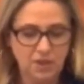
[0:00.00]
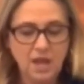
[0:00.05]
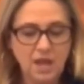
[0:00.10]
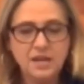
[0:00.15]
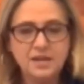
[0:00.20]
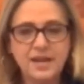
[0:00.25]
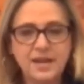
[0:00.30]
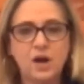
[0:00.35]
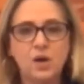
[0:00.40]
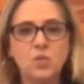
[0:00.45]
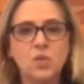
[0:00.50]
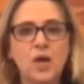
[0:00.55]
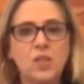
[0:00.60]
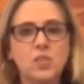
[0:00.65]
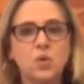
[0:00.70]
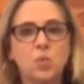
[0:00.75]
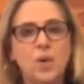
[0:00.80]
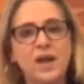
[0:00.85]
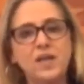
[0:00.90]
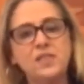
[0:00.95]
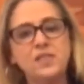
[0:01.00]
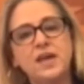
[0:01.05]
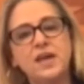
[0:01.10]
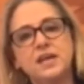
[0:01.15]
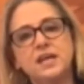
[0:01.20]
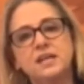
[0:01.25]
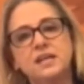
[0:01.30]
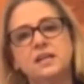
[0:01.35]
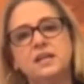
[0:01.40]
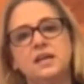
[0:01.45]
Now, the way they
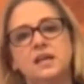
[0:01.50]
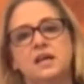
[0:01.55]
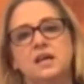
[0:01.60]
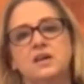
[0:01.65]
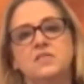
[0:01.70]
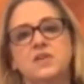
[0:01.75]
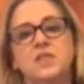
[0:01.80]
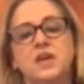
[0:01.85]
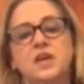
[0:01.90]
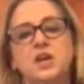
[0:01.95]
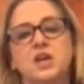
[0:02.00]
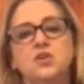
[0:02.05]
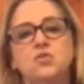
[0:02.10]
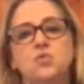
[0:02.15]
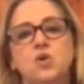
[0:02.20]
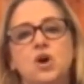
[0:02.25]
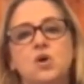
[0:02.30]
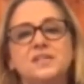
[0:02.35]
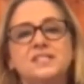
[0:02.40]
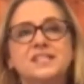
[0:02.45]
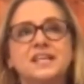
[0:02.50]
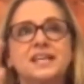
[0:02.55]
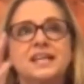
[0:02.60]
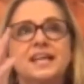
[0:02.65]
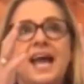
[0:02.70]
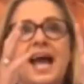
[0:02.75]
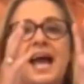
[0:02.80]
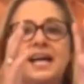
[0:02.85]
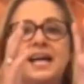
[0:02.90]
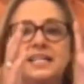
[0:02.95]
can live and they can grow is
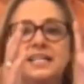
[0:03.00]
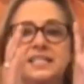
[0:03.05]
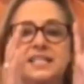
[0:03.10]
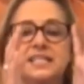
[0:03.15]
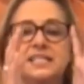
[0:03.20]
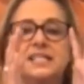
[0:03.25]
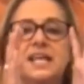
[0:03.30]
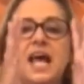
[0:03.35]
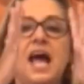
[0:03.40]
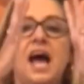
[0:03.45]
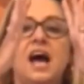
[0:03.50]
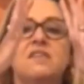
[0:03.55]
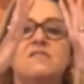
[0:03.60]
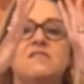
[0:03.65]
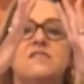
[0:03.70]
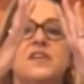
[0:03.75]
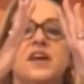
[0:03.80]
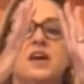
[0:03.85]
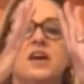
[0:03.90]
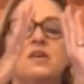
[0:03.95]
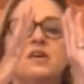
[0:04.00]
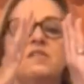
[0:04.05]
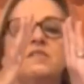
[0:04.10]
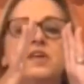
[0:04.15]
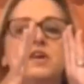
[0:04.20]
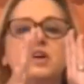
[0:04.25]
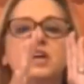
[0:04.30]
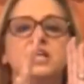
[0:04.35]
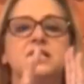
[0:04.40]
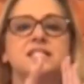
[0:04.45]
that cactus have very,
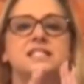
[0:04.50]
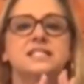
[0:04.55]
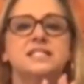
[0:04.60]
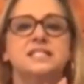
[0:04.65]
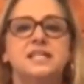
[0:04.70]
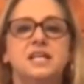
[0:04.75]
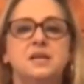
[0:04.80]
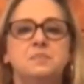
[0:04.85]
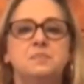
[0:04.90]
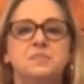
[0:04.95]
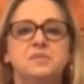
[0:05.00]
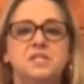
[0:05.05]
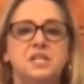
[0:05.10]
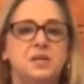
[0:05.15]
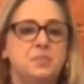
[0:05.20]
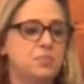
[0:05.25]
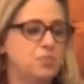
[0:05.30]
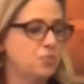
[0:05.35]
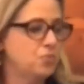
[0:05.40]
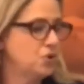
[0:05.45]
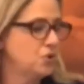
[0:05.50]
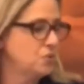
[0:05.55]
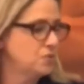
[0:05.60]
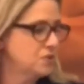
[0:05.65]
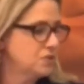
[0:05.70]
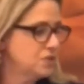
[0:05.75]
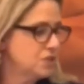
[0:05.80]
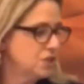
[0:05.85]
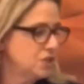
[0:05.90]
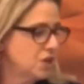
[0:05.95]
very deep, deep
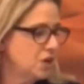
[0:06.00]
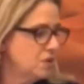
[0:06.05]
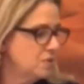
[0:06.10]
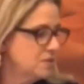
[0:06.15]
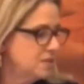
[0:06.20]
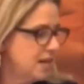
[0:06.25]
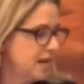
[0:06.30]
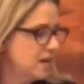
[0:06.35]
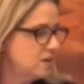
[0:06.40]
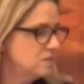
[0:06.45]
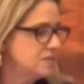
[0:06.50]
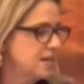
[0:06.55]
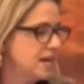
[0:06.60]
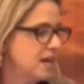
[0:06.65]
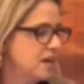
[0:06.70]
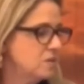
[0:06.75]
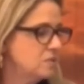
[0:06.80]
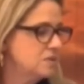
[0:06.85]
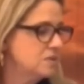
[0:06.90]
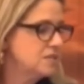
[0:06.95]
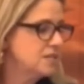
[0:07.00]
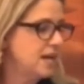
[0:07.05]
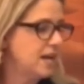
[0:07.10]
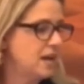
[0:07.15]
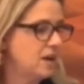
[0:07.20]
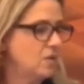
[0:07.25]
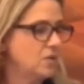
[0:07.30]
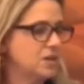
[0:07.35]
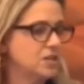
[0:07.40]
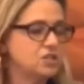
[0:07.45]
roots that go down, down,
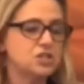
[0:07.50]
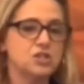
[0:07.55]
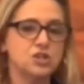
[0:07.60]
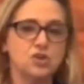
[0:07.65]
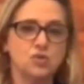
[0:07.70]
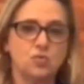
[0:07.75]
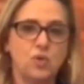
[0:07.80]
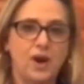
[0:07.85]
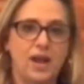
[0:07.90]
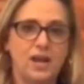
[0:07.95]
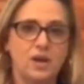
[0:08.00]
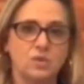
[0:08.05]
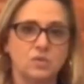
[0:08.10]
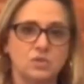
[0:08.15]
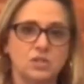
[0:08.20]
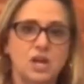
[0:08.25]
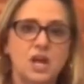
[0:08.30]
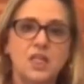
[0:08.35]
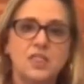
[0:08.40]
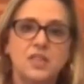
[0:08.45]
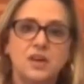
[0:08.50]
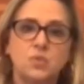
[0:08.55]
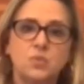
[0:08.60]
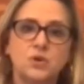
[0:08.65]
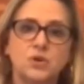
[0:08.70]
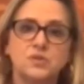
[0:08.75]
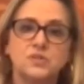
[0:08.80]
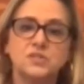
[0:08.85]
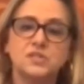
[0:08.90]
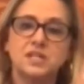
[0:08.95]
down into the ground. Thick
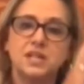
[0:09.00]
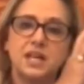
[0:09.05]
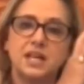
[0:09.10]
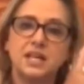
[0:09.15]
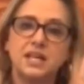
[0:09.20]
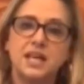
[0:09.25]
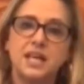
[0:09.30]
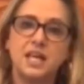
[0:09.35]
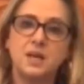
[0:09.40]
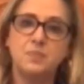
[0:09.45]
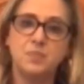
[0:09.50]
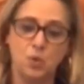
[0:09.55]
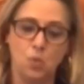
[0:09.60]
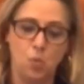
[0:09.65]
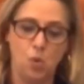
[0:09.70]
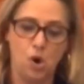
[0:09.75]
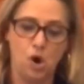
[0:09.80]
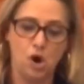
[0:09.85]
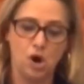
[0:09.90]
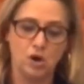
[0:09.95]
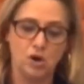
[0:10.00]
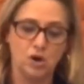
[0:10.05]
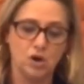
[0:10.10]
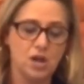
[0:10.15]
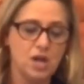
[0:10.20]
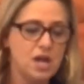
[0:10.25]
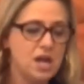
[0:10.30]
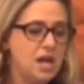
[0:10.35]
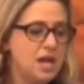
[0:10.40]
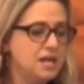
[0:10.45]
roots that can keep the water.
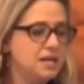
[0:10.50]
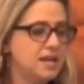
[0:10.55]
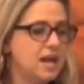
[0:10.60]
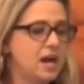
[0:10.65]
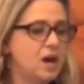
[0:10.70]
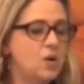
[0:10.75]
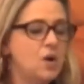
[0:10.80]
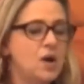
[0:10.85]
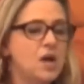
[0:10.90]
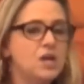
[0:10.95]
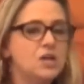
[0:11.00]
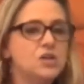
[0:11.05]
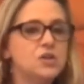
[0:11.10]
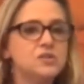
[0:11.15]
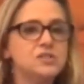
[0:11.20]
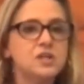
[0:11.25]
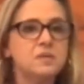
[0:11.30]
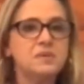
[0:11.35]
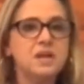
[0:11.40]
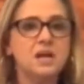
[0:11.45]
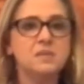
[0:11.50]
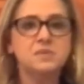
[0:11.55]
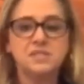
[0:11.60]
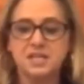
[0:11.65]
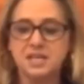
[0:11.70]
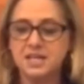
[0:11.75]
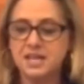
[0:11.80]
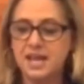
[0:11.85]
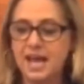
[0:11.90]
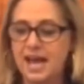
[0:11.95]
Now, you'll sometimes
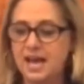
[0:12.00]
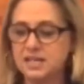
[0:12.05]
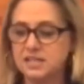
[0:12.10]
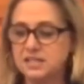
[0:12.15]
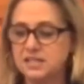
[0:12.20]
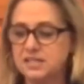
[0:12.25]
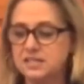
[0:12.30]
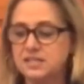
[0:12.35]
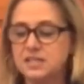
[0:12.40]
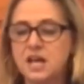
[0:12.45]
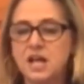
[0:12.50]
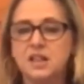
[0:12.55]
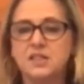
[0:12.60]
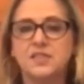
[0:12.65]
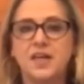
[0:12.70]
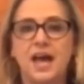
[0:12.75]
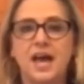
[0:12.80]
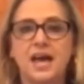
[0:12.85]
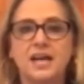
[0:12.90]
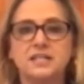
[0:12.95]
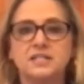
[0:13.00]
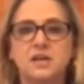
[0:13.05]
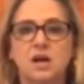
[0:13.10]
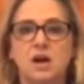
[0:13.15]
see cactus that